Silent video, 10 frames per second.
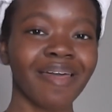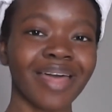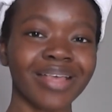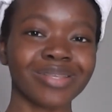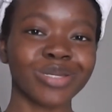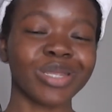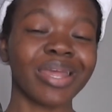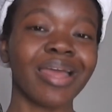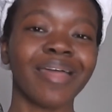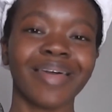That's
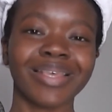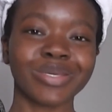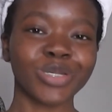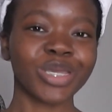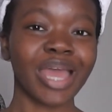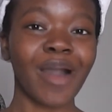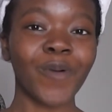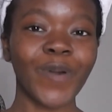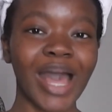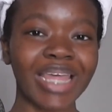literally that's literally
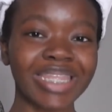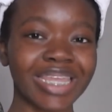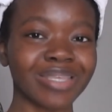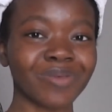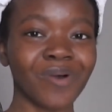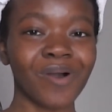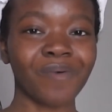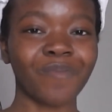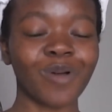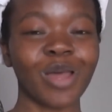how bad things
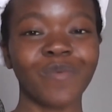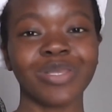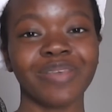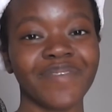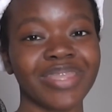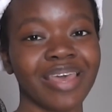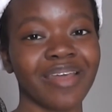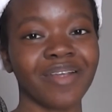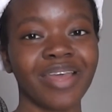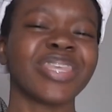got while I was living there.